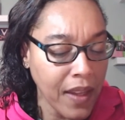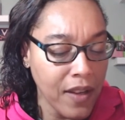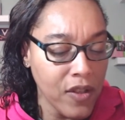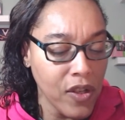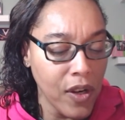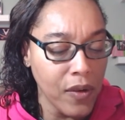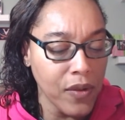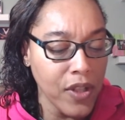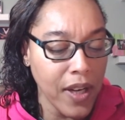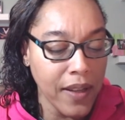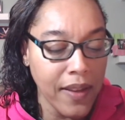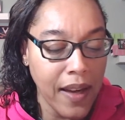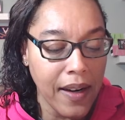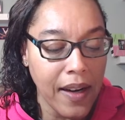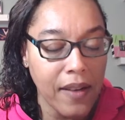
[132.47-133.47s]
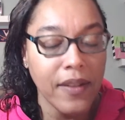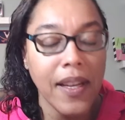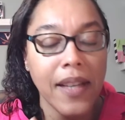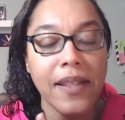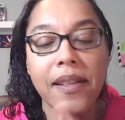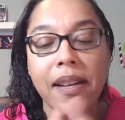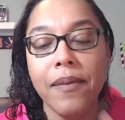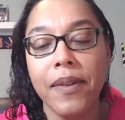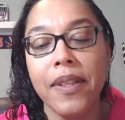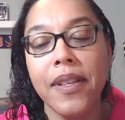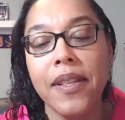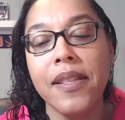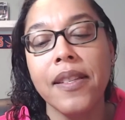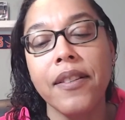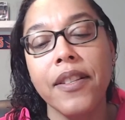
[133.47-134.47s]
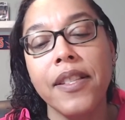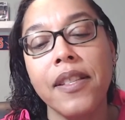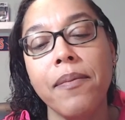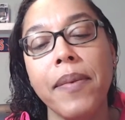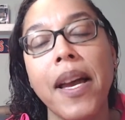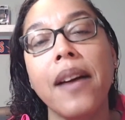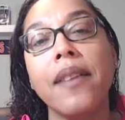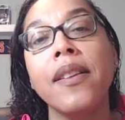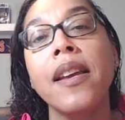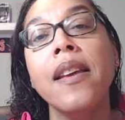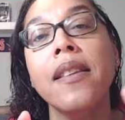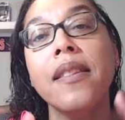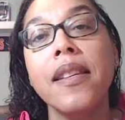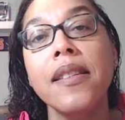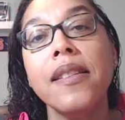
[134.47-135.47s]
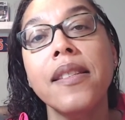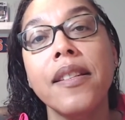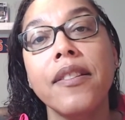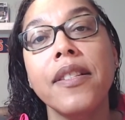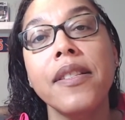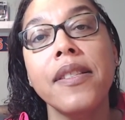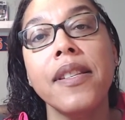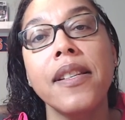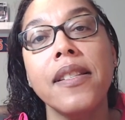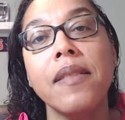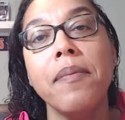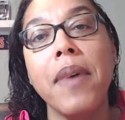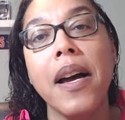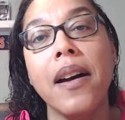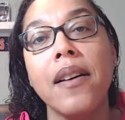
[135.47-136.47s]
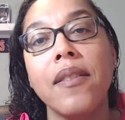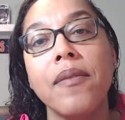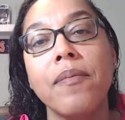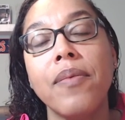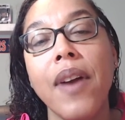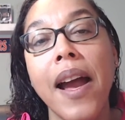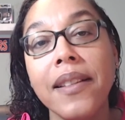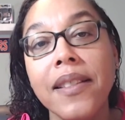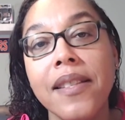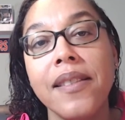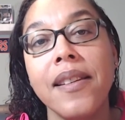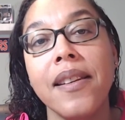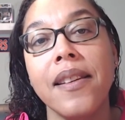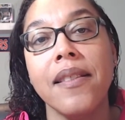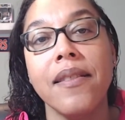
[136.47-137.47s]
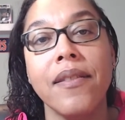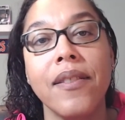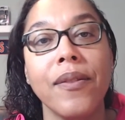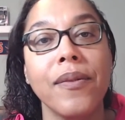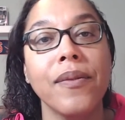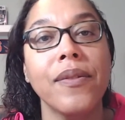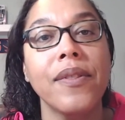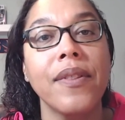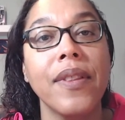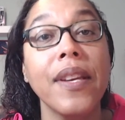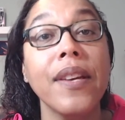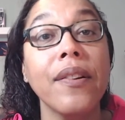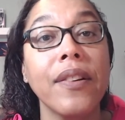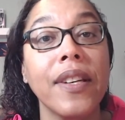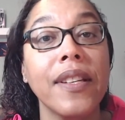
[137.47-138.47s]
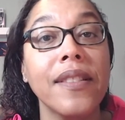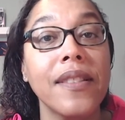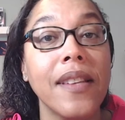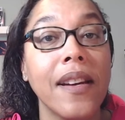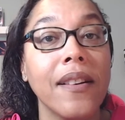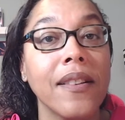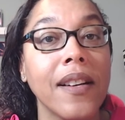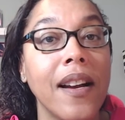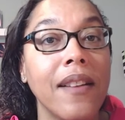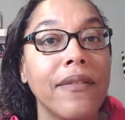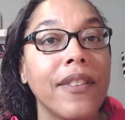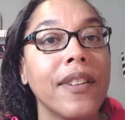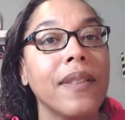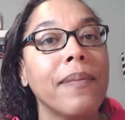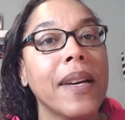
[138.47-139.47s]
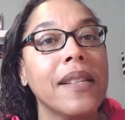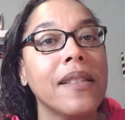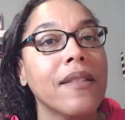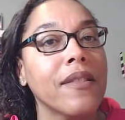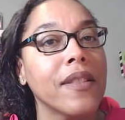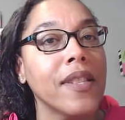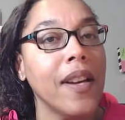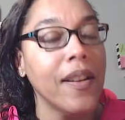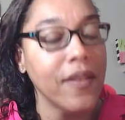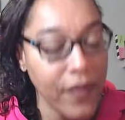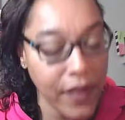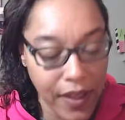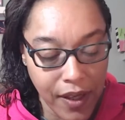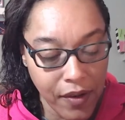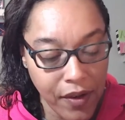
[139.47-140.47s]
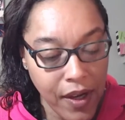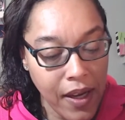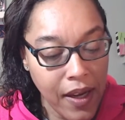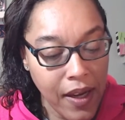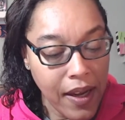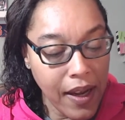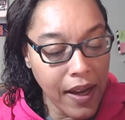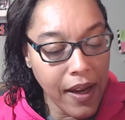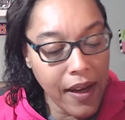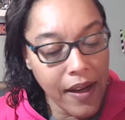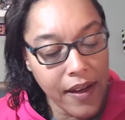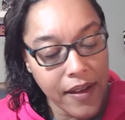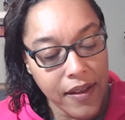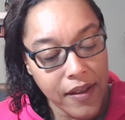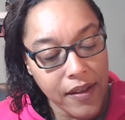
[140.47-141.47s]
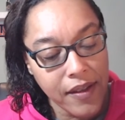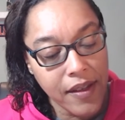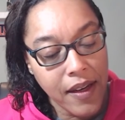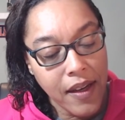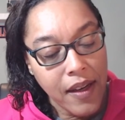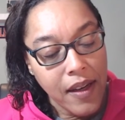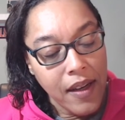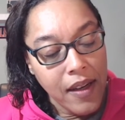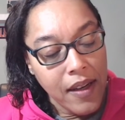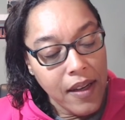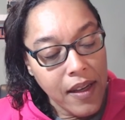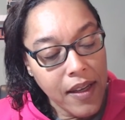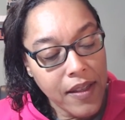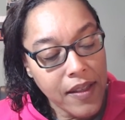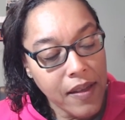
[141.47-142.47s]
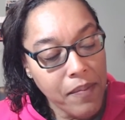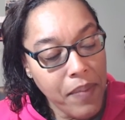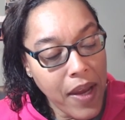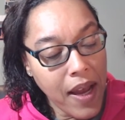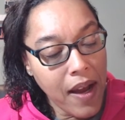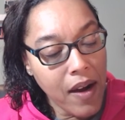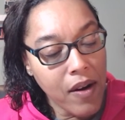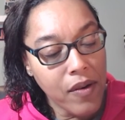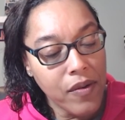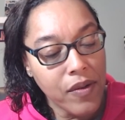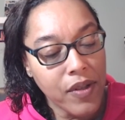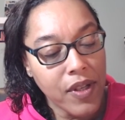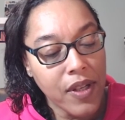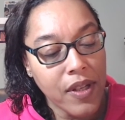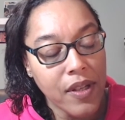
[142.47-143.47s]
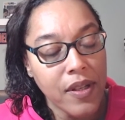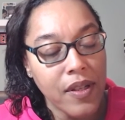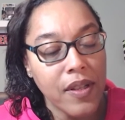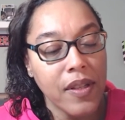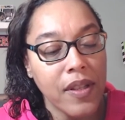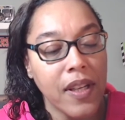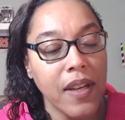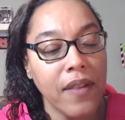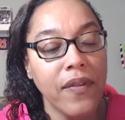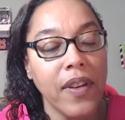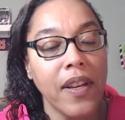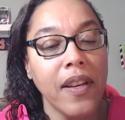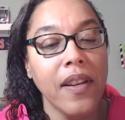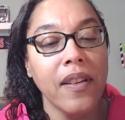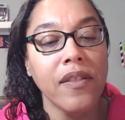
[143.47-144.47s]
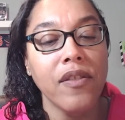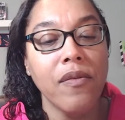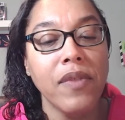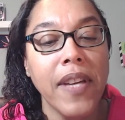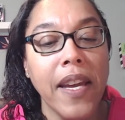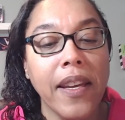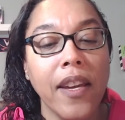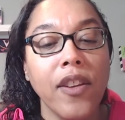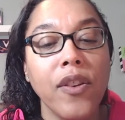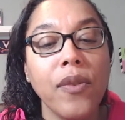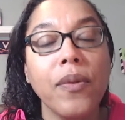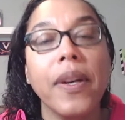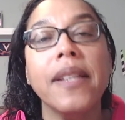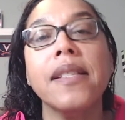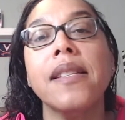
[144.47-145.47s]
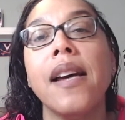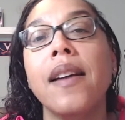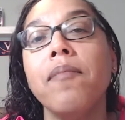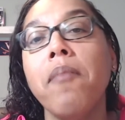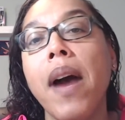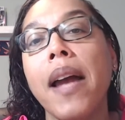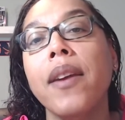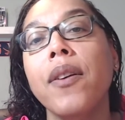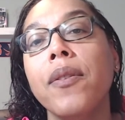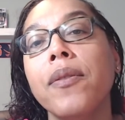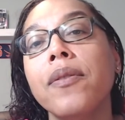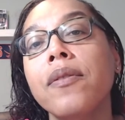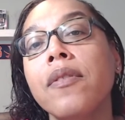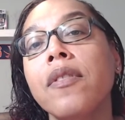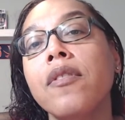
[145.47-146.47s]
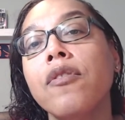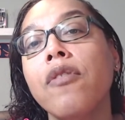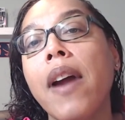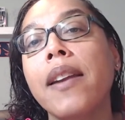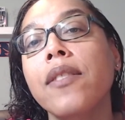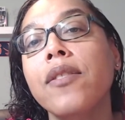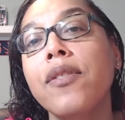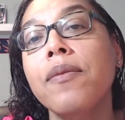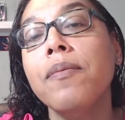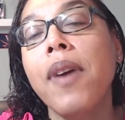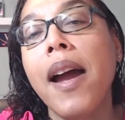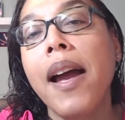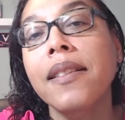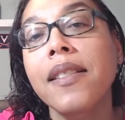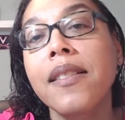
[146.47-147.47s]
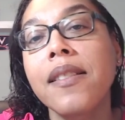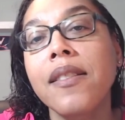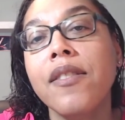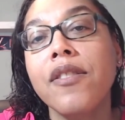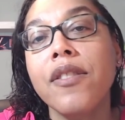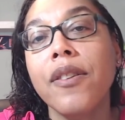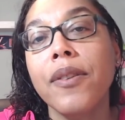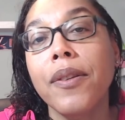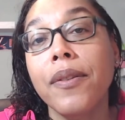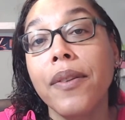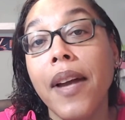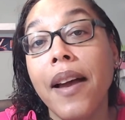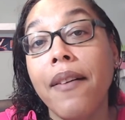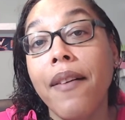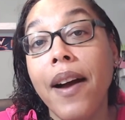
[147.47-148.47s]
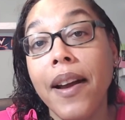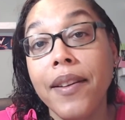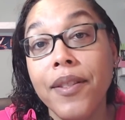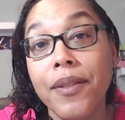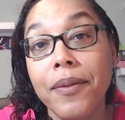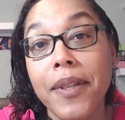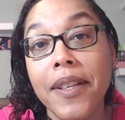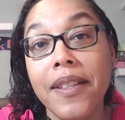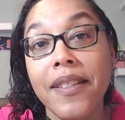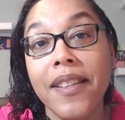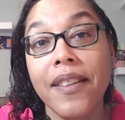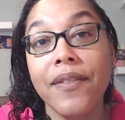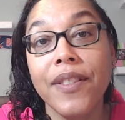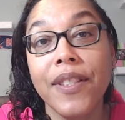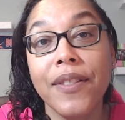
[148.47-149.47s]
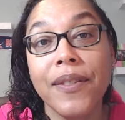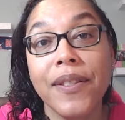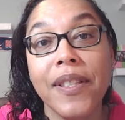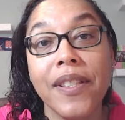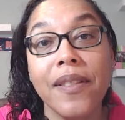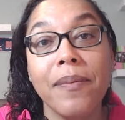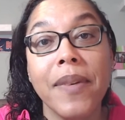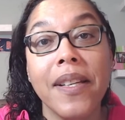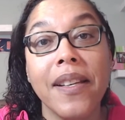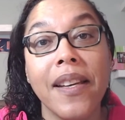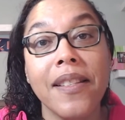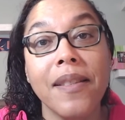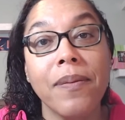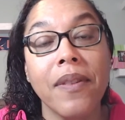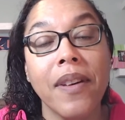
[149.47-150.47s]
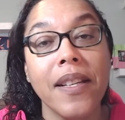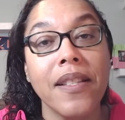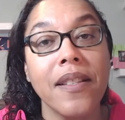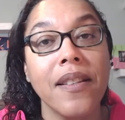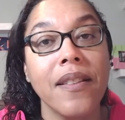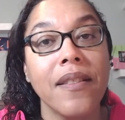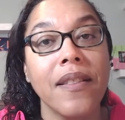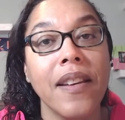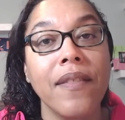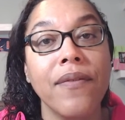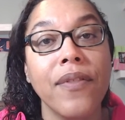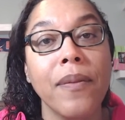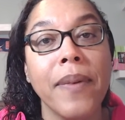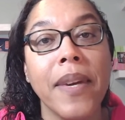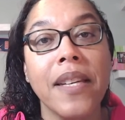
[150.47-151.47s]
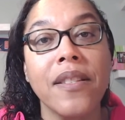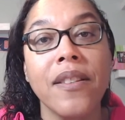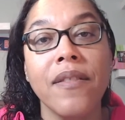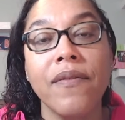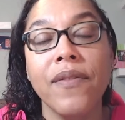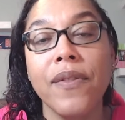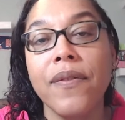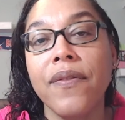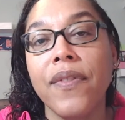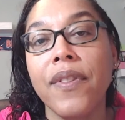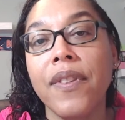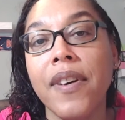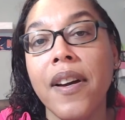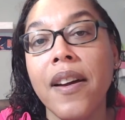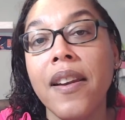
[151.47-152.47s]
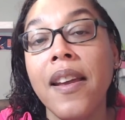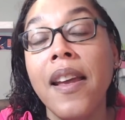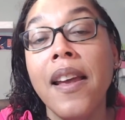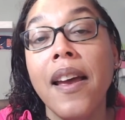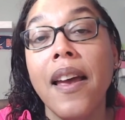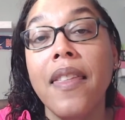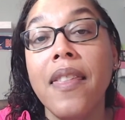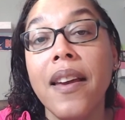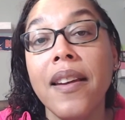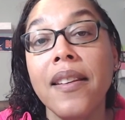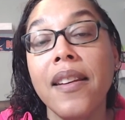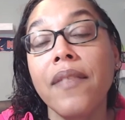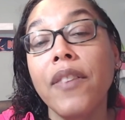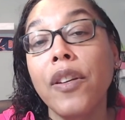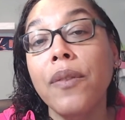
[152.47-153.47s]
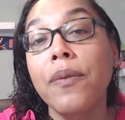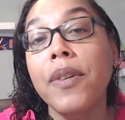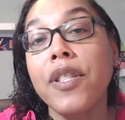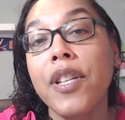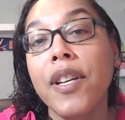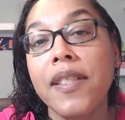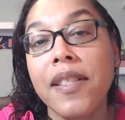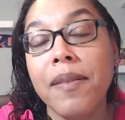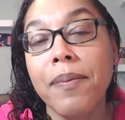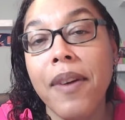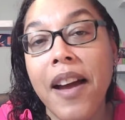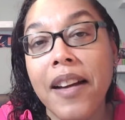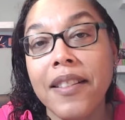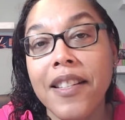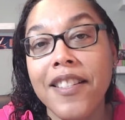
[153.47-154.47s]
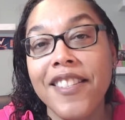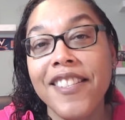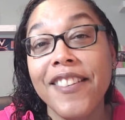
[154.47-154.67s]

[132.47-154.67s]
So check that out. That's not what this series is about. This series is about practicing those theories that are covered in my secret sauce video. And it's about taking you inside my own gratitude practice to show you how I do it, giving you a little bit of inspiration and information, food for thought, and then giving you a chance to practice.